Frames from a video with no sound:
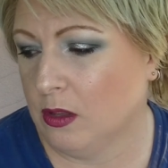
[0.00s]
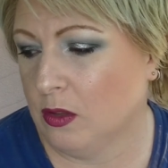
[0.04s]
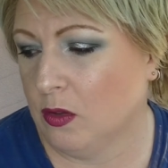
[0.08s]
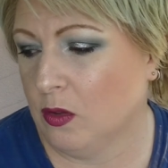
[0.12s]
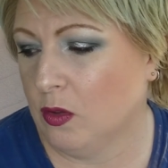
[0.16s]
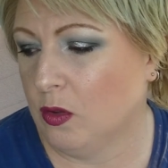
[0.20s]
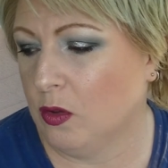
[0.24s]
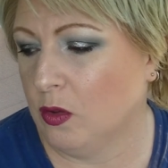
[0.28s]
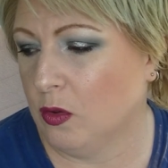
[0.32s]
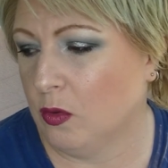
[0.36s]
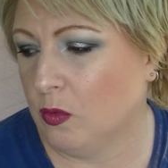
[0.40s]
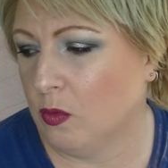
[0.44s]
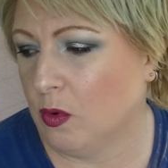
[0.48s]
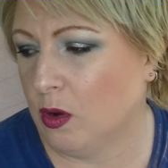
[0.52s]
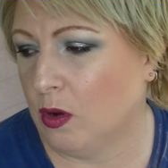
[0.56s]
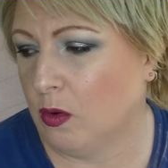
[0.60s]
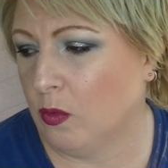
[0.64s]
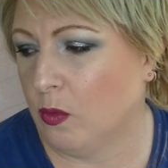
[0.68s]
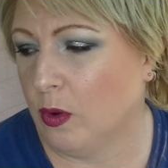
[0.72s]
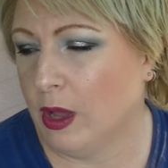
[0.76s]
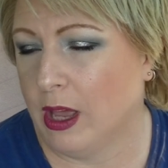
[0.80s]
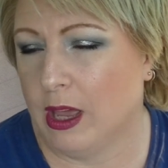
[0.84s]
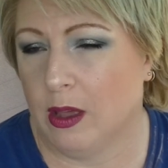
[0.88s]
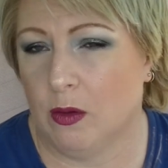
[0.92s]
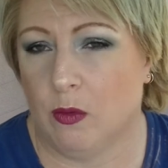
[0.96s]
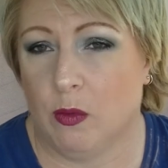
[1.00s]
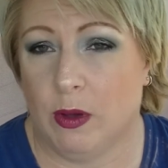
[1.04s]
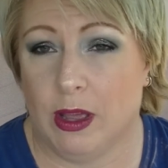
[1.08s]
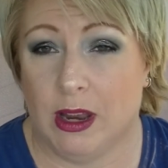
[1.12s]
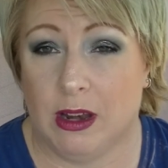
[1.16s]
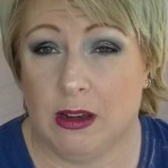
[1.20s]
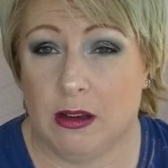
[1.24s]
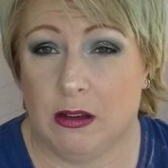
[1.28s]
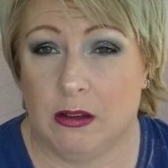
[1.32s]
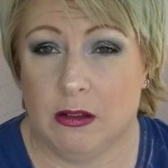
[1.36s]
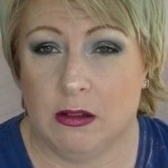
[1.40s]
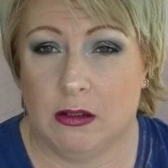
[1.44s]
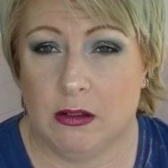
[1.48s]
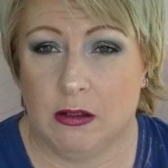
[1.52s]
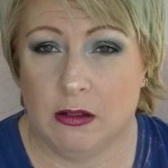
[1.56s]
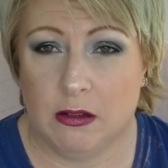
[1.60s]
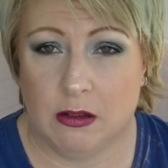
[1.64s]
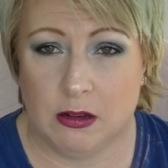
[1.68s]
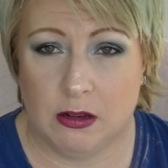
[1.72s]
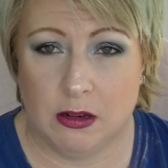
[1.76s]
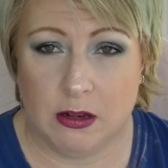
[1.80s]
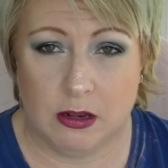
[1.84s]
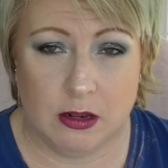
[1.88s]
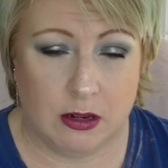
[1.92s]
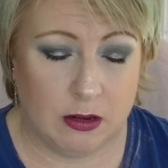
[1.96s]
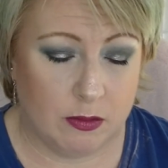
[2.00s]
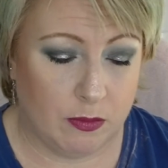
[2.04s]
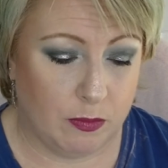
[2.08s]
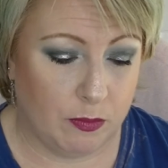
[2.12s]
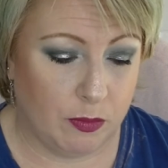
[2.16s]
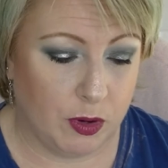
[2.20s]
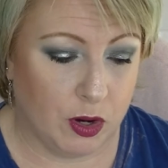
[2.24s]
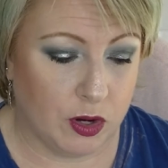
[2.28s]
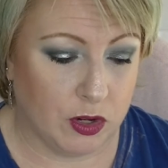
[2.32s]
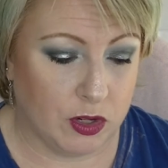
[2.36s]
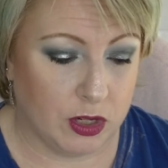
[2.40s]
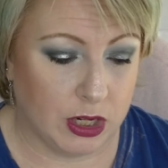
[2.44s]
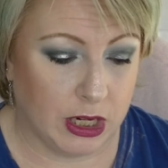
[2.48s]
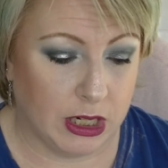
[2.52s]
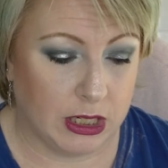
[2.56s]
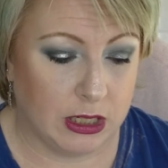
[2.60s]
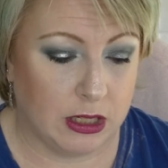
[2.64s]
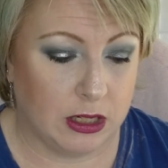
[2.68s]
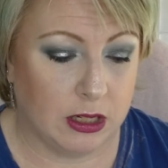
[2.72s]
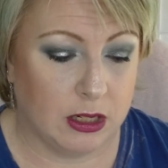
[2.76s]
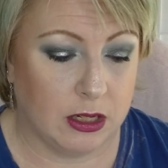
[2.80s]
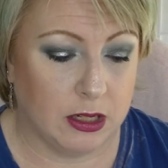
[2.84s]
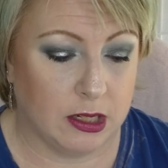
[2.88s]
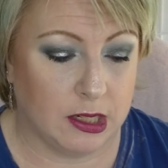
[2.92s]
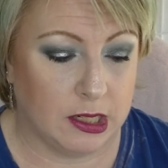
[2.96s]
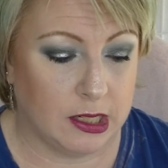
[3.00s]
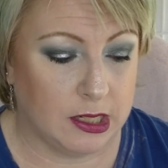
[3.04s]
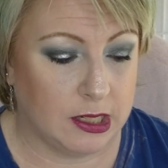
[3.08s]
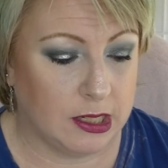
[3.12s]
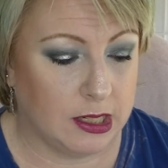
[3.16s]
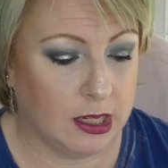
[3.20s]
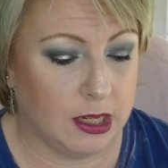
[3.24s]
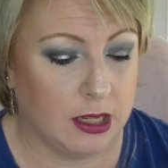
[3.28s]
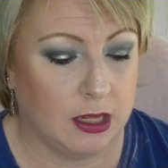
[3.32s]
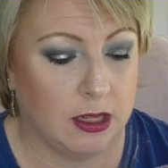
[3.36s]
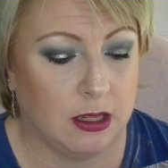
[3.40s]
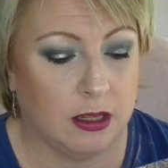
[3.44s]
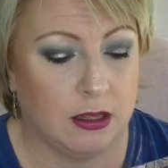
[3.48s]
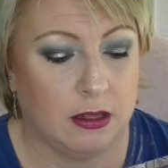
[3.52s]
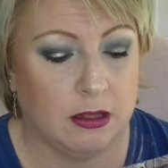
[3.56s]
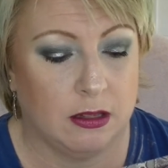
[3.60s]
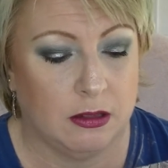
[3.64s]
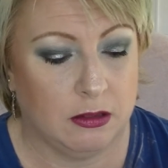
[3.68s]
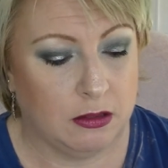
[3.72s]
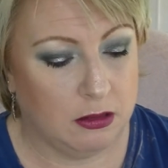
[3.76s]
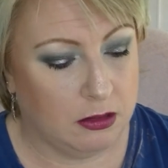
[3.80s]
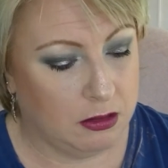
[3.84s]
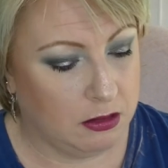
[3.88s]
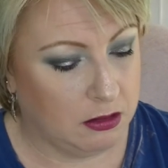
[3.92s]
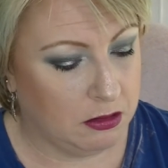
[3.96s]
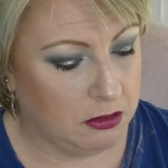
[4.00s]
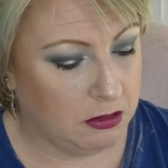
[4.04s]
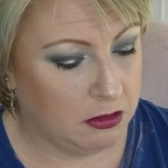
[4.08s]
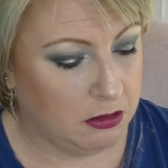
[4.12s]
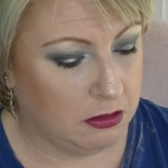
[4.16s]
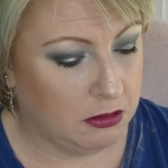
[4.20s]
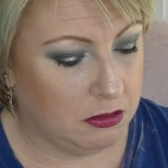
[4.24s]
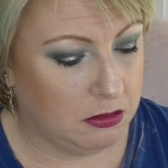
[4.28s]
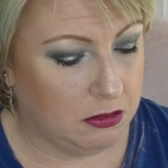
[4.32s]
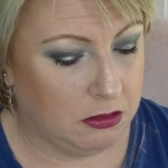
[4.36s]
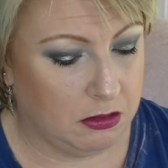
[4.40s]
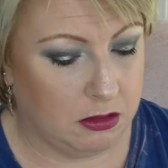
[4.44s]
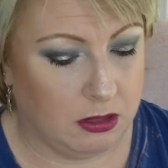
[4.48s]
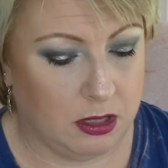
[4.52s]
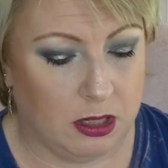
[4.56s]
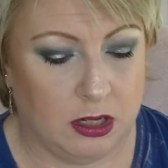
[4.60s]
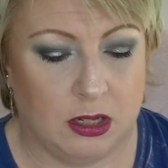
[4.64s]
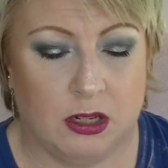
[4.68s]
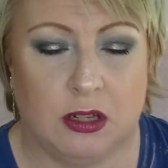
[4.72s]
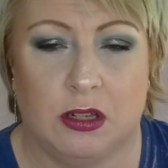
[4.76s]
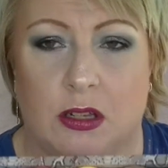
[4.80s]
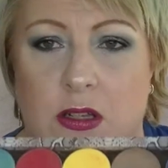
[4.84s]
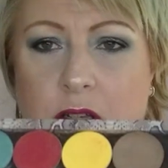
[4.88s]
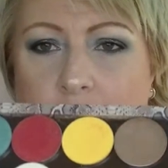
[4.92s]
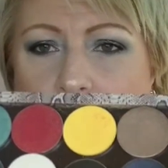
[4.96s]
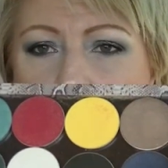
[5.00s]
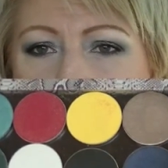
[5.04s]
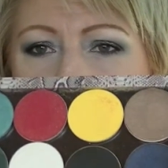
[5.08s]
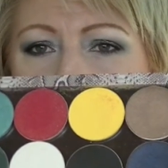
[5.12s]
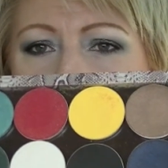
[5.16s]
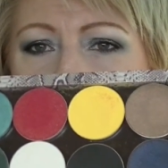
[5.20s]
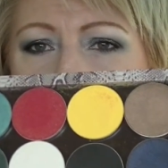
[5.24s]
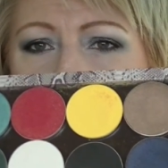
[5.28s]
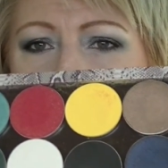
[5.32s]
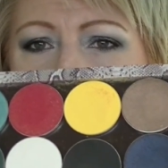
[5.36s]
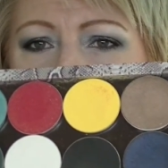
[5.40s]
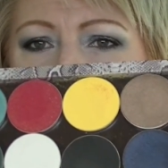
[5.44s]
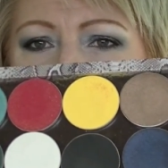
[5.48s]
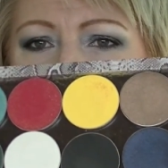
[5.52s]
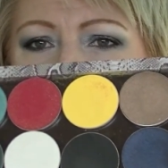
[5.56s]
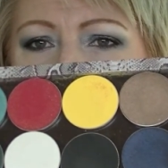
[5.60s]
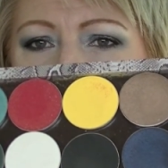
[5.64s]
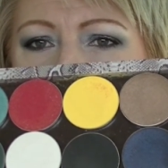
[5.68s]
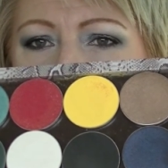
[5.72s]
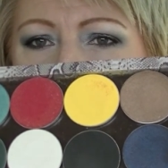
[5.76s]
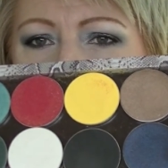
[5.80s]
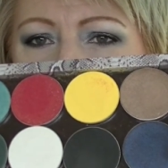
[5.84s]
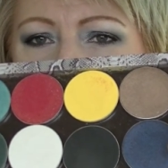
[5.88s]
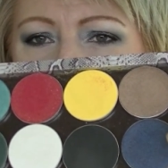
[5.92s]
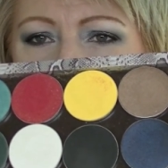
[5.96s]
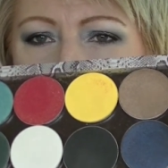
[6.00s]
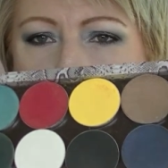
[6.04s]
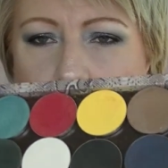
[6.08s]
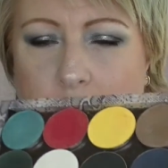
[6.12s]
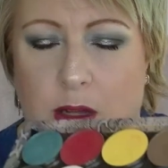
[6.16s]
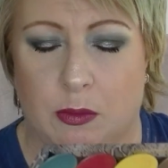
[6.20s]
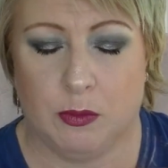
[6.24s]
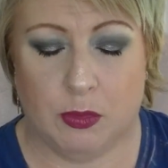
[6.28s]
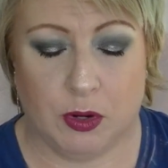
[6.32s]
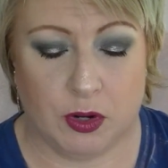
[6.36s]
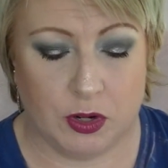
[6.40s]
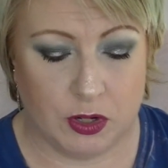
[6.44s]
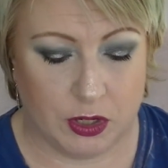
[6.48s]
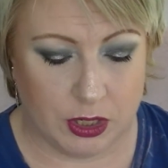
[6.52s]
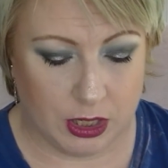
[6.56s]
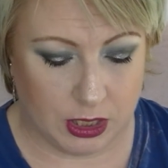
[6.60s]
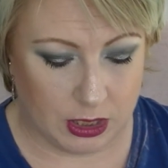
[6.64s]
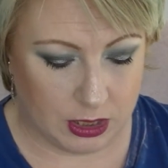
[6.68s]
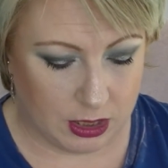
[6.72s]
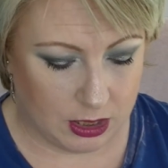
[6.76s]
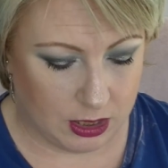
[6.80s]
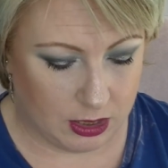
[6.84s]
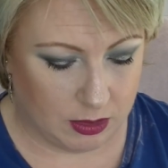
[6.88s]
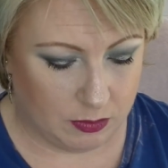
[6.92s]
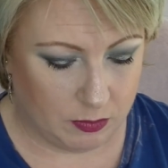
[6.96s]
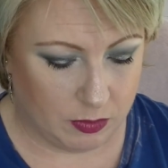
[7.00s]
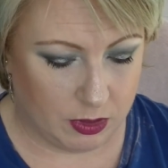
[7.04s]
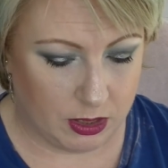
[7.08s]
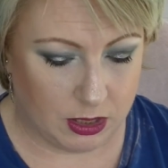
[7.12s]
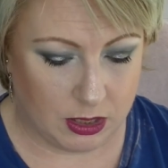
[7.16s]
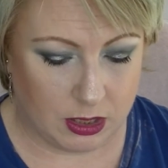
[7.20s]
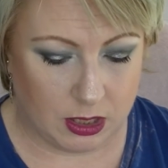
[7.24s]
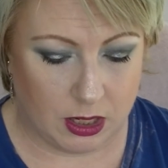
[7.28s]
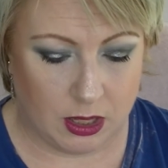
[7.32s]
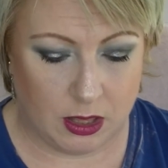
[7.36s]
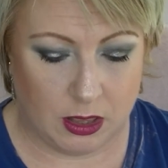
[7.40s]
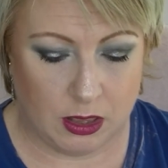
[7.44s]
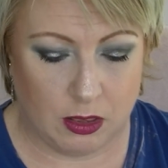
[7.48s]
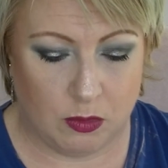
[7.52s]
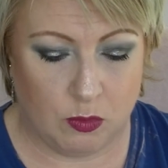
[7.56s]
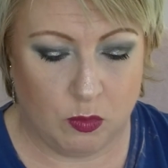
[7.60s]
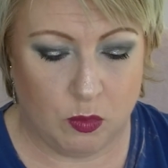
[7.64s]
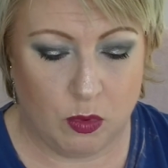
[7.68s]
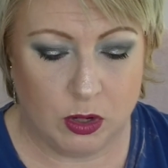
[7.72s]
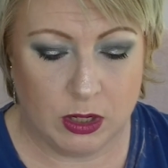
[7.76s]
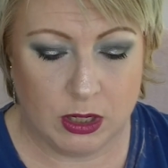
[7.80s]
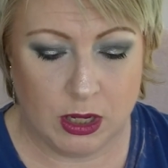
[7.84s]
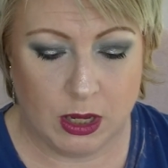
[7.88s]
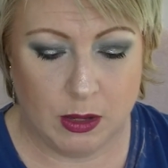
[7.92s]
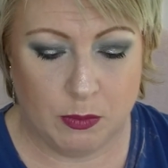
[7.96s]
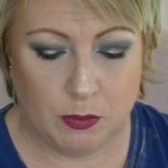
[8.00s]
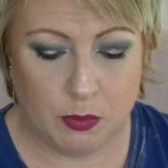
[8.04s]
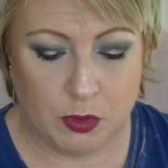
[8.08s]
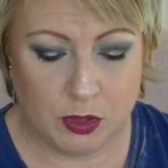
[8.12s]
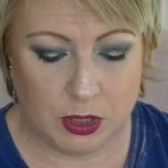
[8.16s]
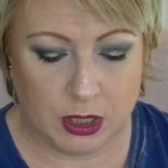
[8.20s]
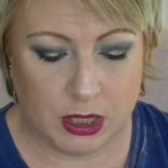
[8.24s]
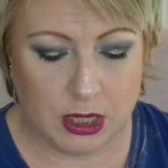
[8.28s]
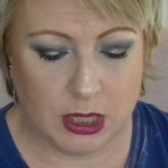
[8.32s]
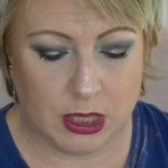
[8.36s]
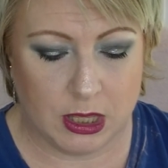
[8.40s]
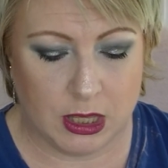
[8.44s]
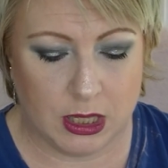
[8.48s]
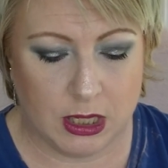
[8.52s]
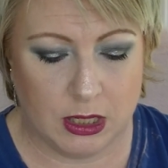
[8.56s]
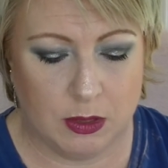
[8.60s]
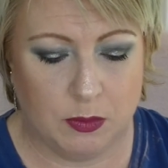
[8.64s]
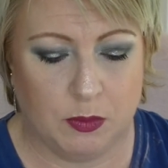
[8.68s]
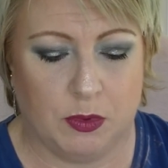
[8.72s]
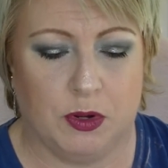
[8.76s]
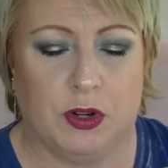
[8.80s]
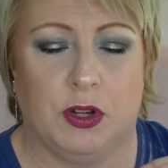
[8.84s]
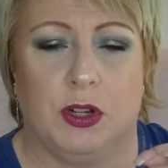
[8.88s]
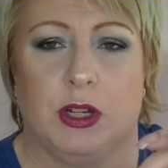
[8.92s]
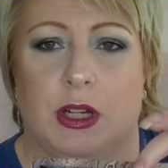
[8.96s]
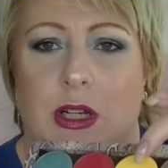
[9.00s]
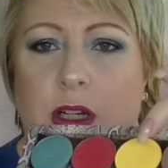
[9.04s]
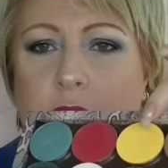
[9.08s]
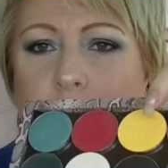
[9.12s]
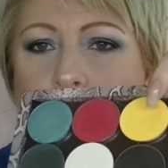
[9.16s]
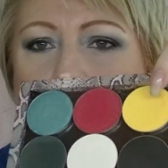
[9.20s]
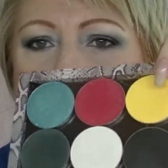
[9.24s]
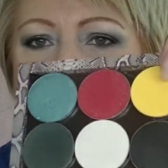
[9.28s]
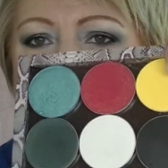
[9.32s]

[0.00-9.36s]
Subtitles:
Who, What, Where, When project, because this shadow here is in that project. But what I'm putting in this project